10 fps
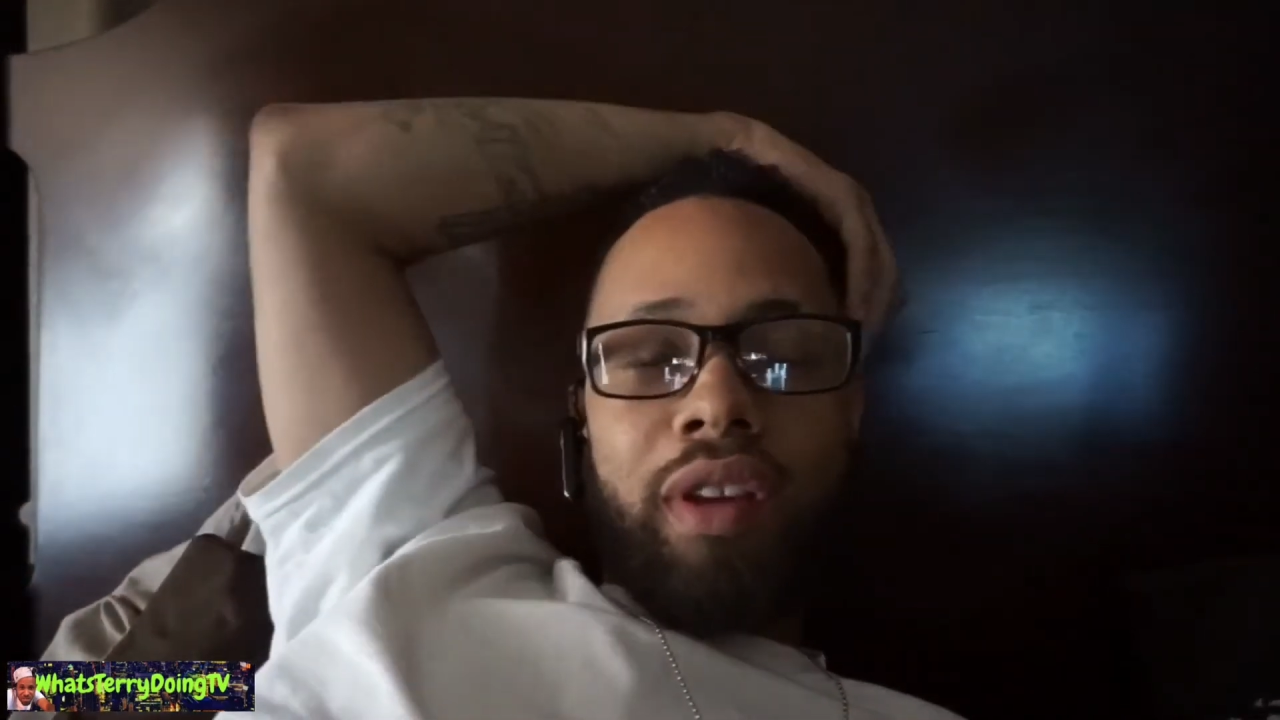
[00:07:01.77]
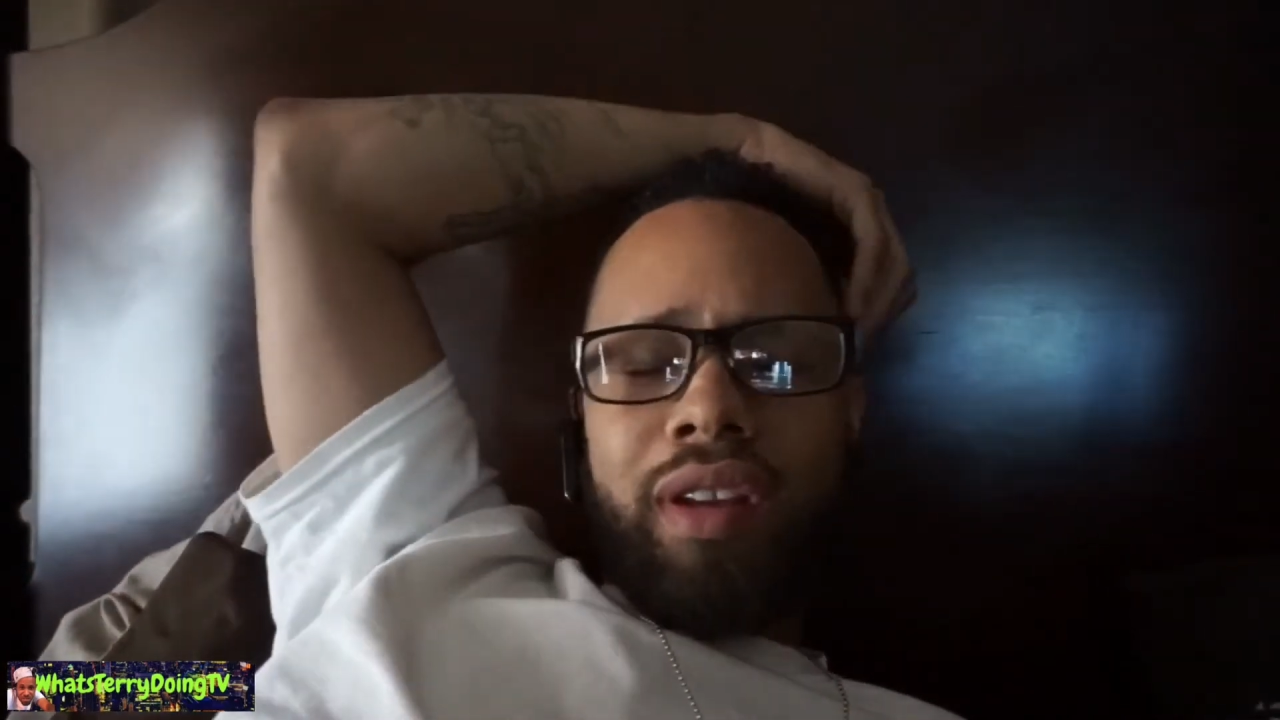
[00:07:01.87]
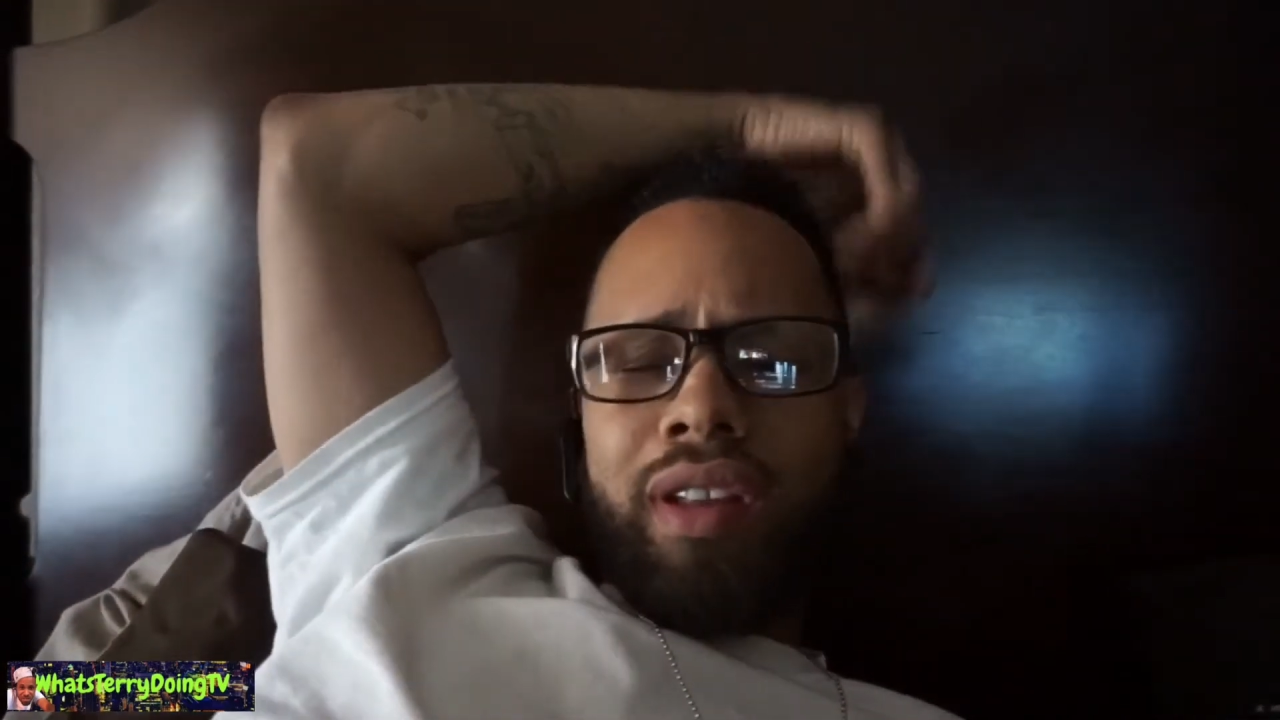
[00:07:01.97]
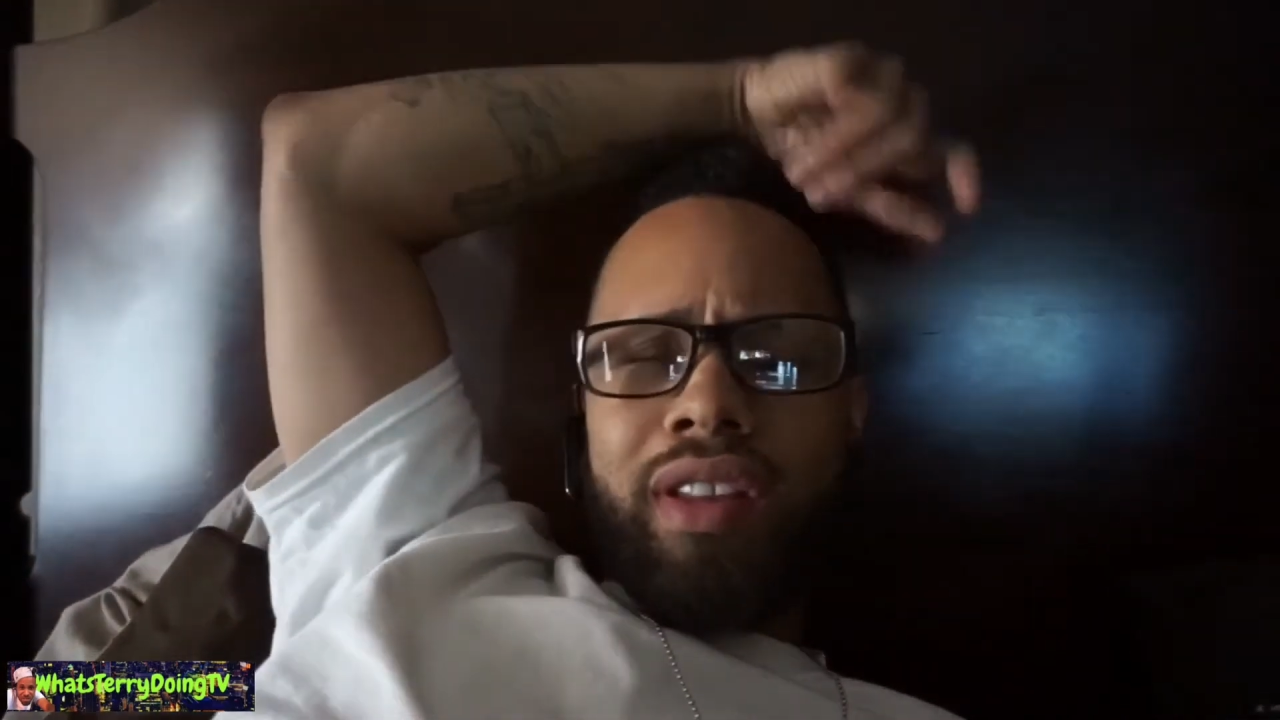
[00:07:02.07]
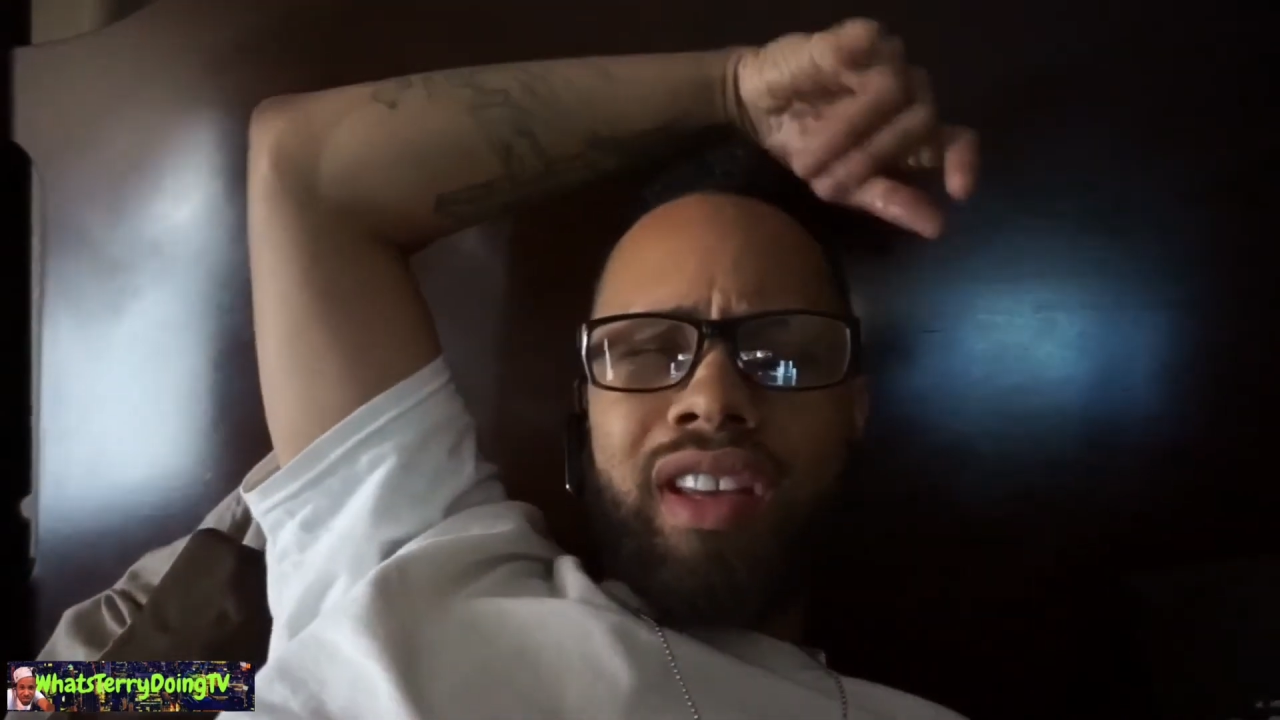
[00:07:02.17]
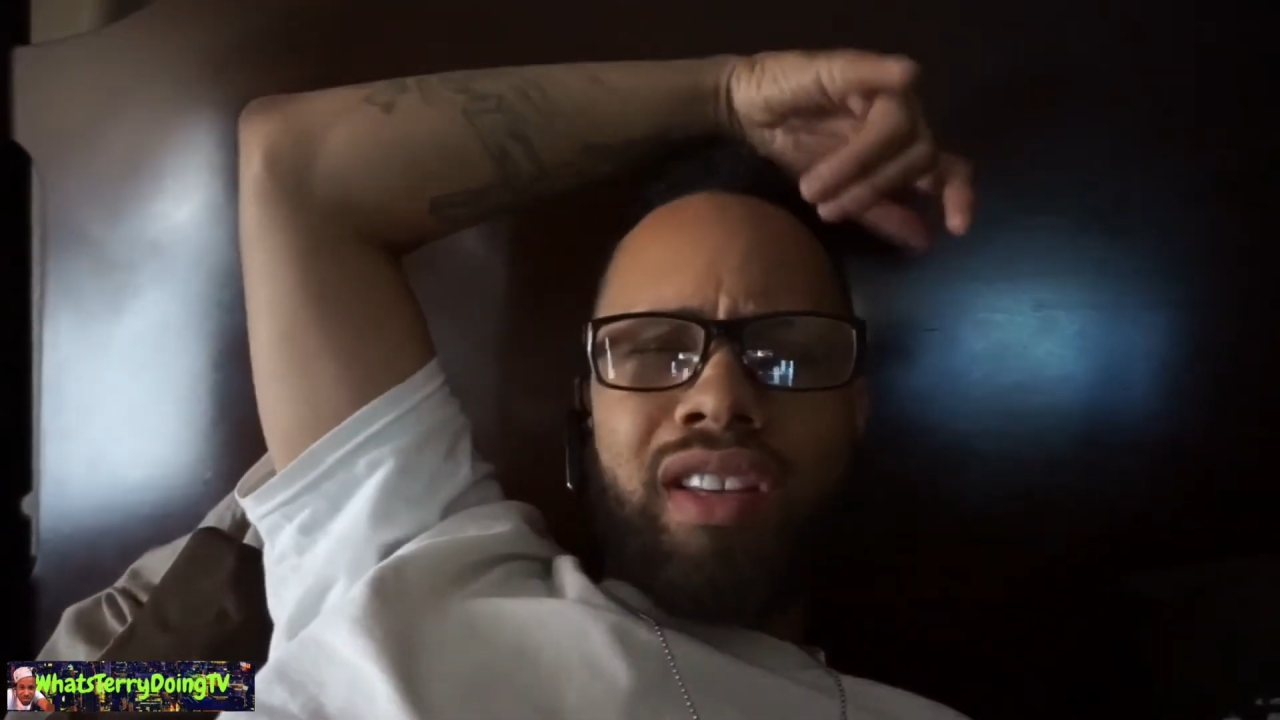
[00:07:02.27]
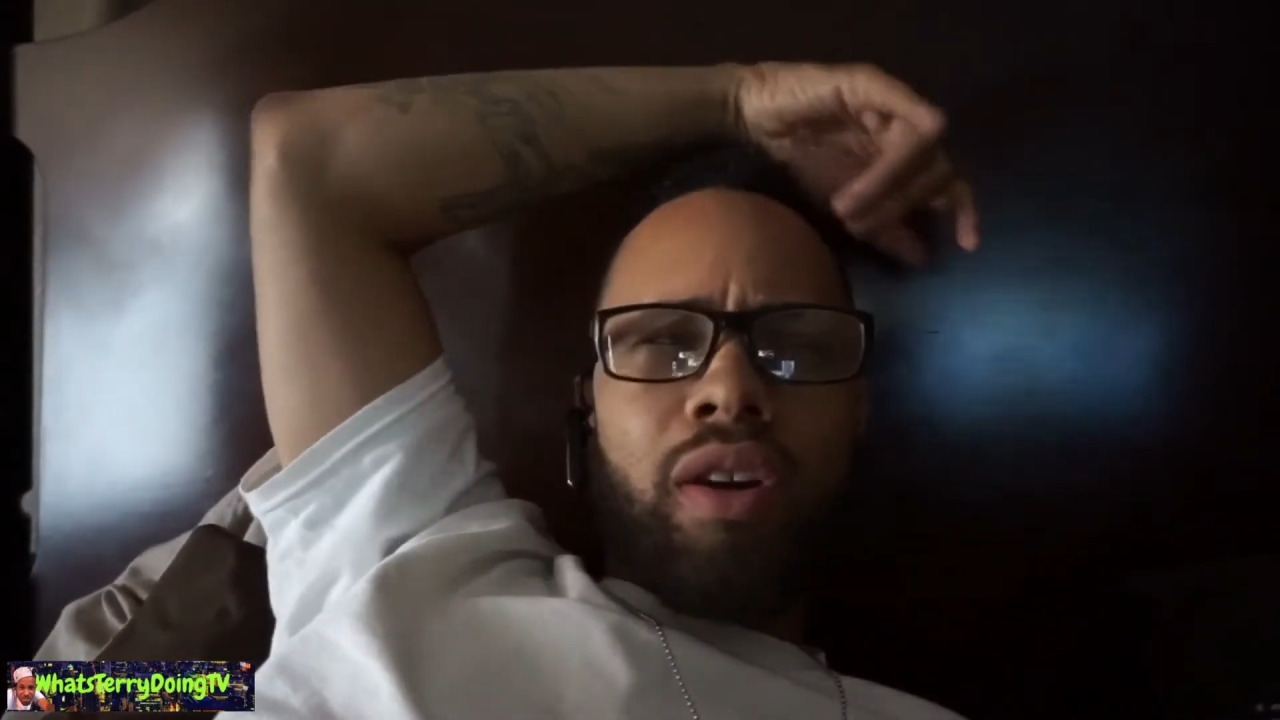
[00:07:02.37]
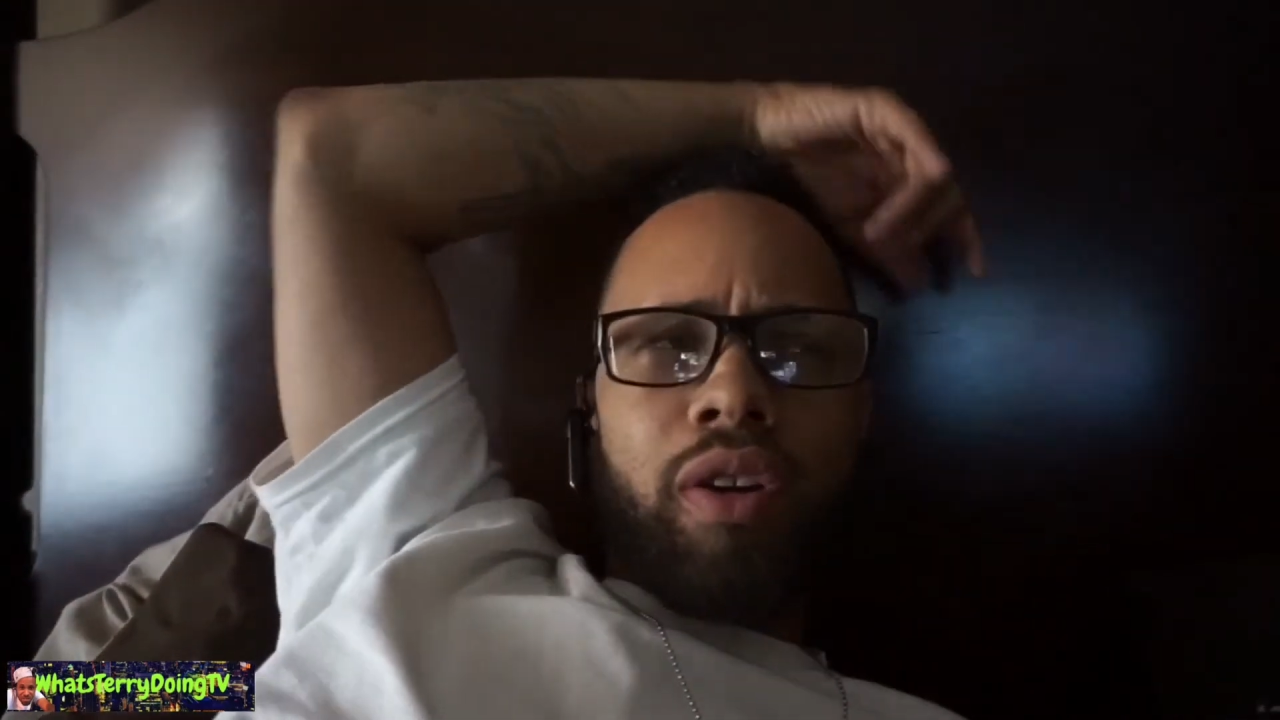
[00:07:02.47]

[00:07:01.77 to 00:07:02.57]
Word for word: I think he told